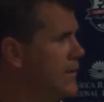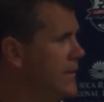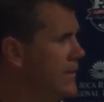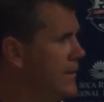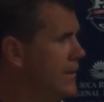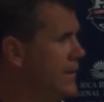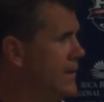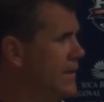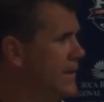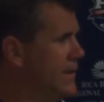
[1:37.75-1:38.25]

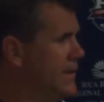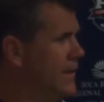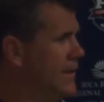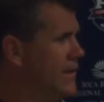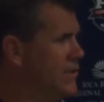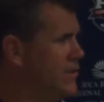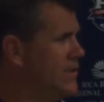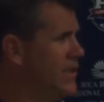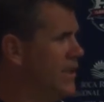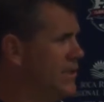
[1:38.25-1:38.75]
Uh, and
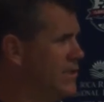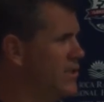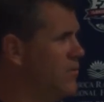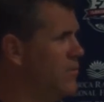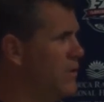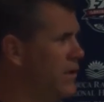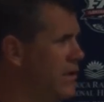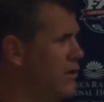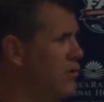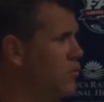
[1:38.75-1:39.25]
that tends to
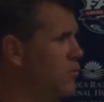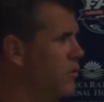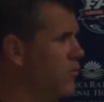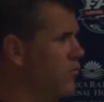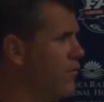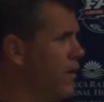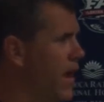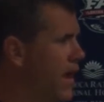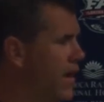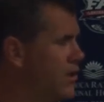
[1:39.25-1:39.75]
be a
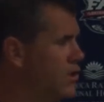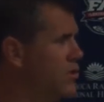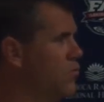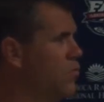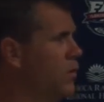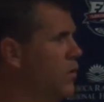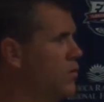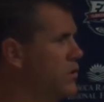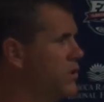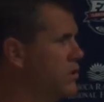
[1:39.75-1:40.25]
human
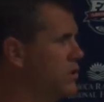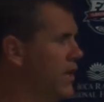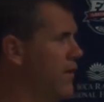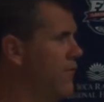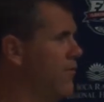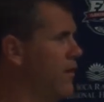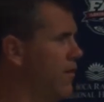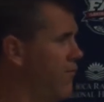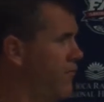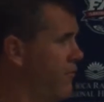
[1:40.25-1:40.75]
reaction when we just
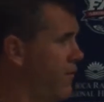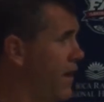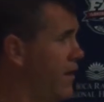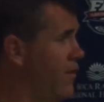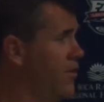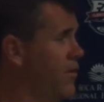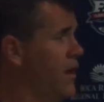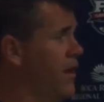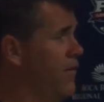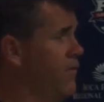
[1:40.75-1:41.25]
have to have
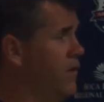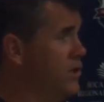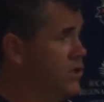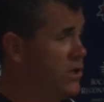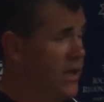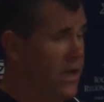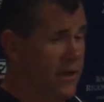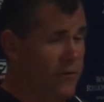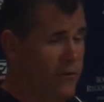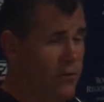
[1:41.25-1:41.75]
faith and have
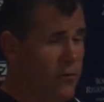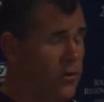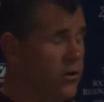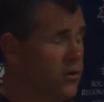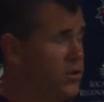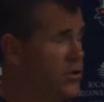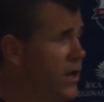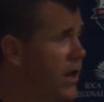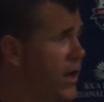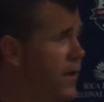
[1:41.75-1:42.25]
each guy do
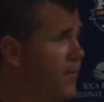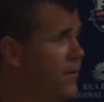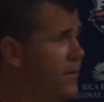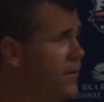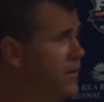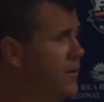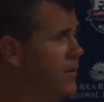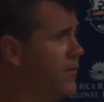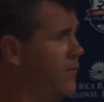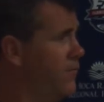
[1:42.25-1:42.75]
their job
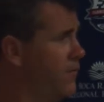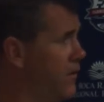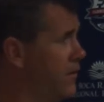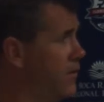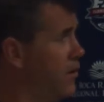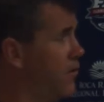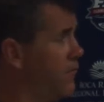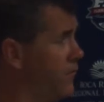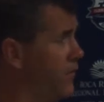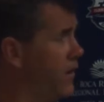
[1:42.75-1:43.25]

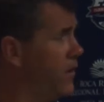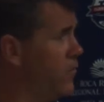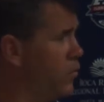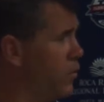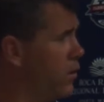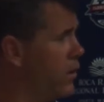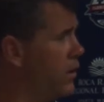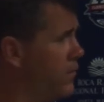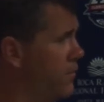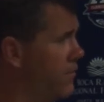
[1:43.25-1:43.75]
fit are fit, and
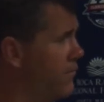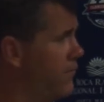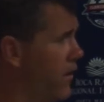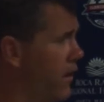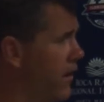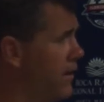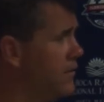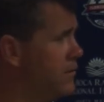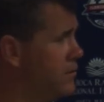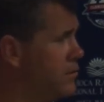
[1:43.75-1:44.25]
we're going to be
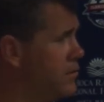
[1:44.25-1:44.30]
fine.